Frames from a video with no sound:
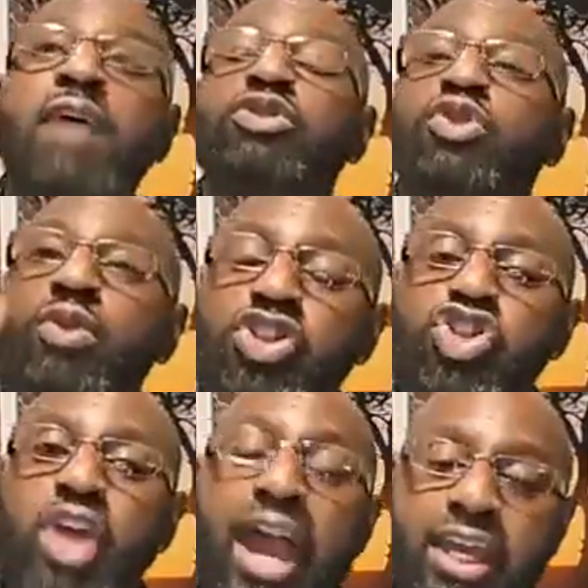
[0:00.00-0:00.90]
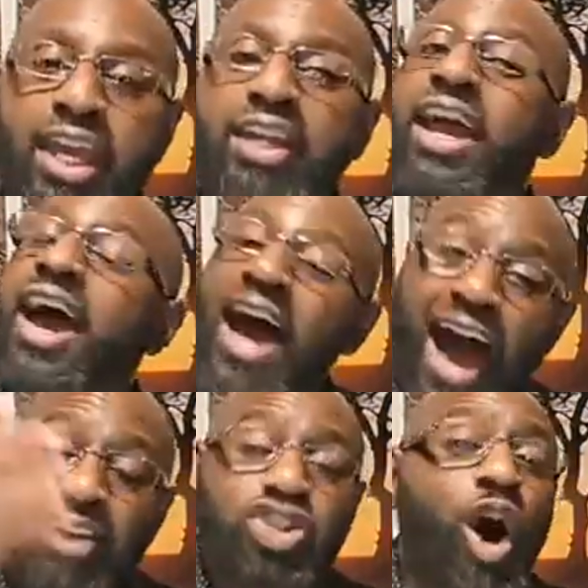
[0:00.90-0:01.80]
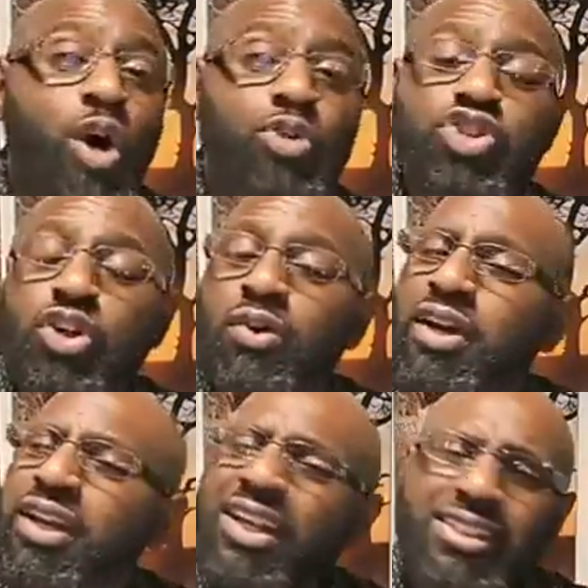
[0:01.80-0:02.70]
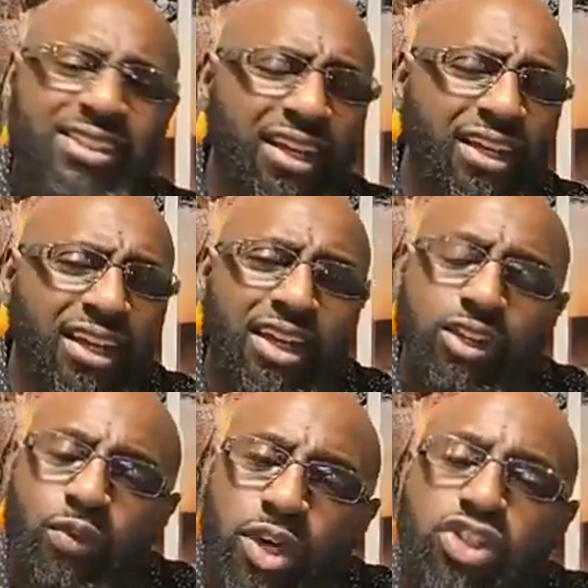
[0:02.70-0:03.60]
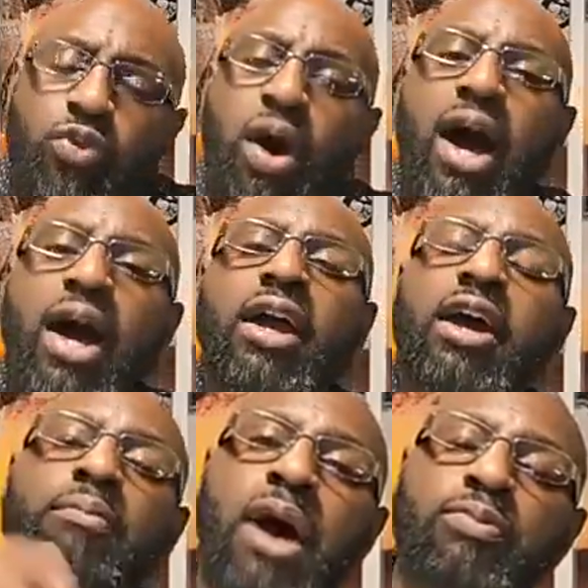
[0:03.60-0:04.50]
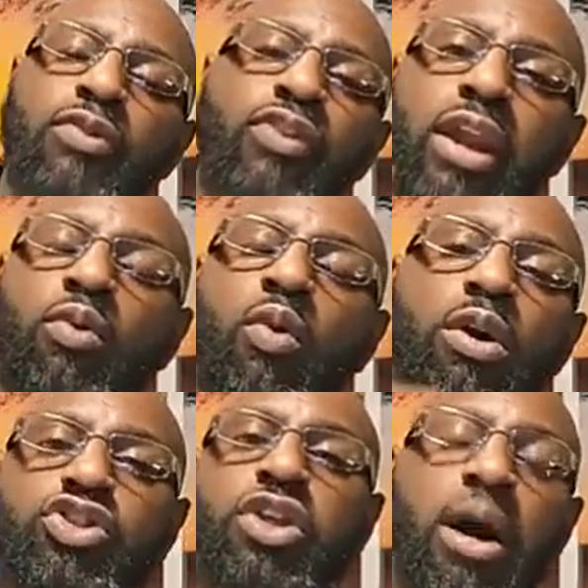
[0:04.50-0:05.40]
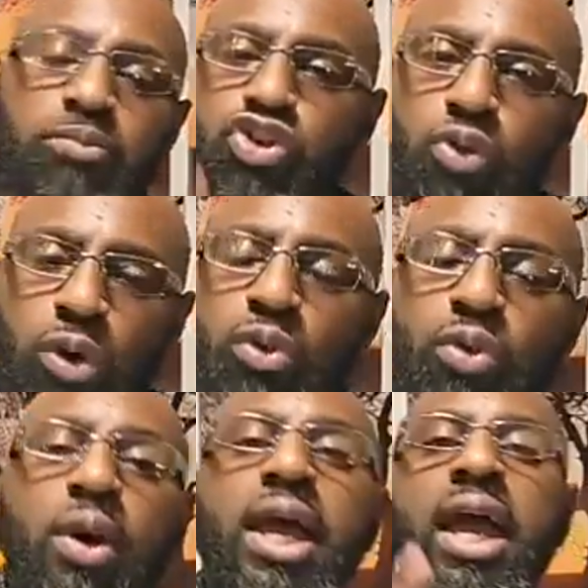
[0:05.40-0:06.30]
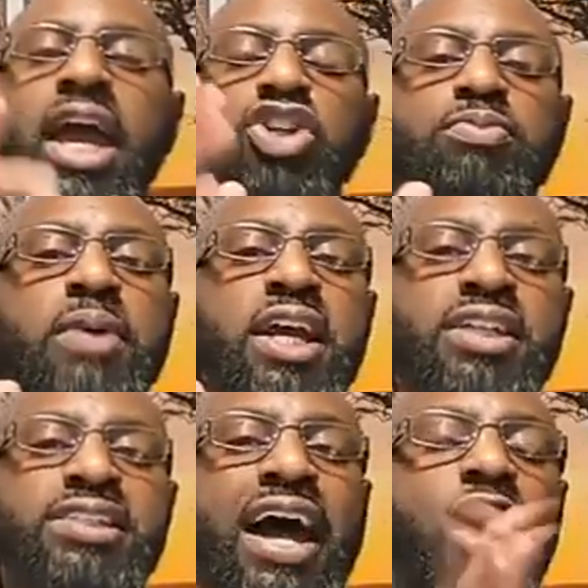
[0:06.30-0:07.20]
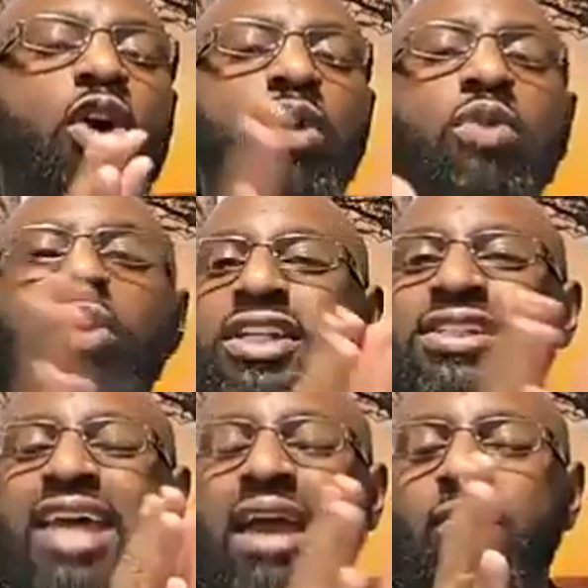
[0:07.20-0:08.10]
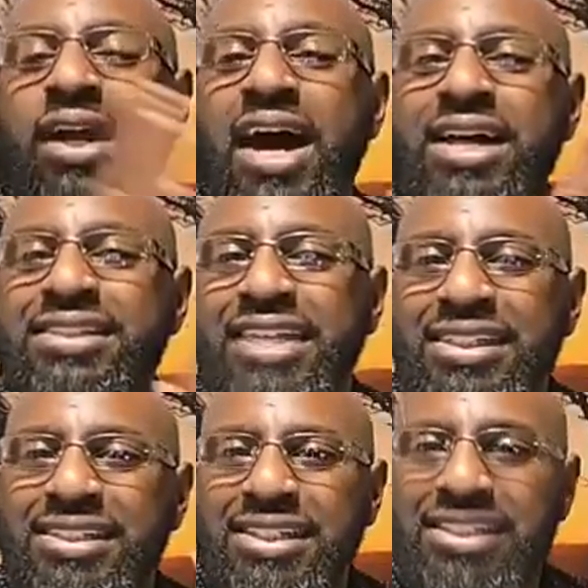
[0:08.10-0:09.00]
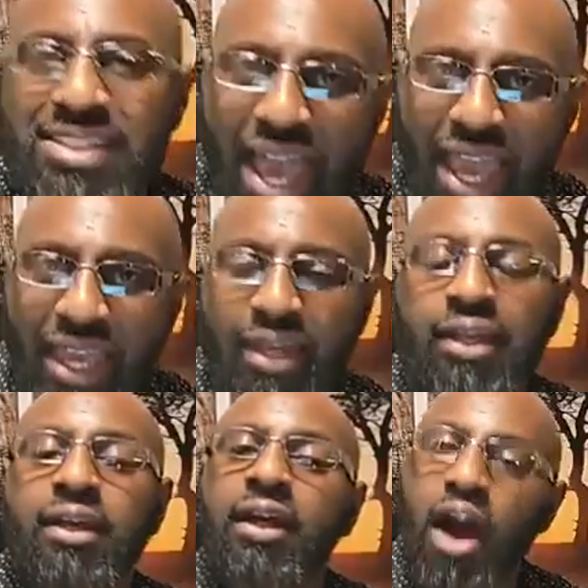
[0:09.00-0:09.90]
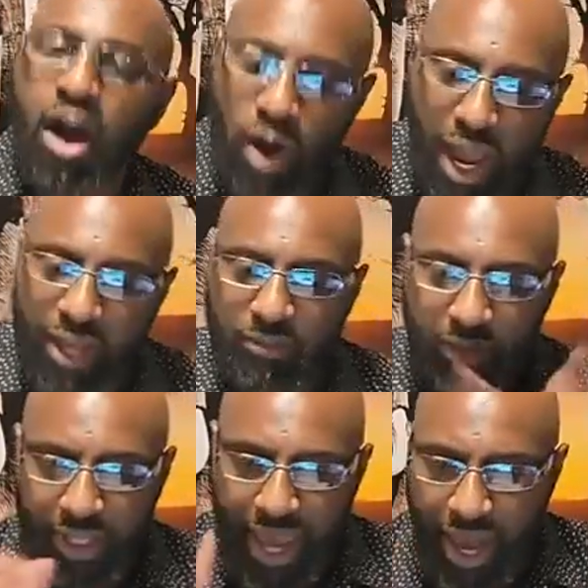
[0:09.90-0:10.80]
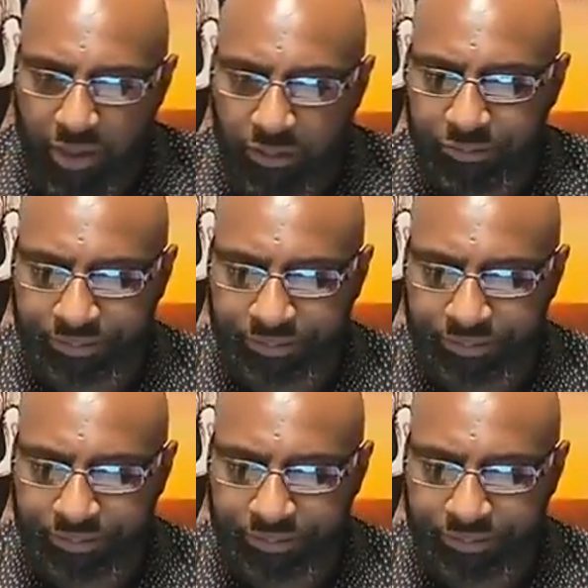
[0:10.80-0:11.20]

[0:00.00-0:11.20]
God was doing a shaking. I told you. Listen. The reason why my prophetic words come true is because I only want to say what God says to say. All right? Now,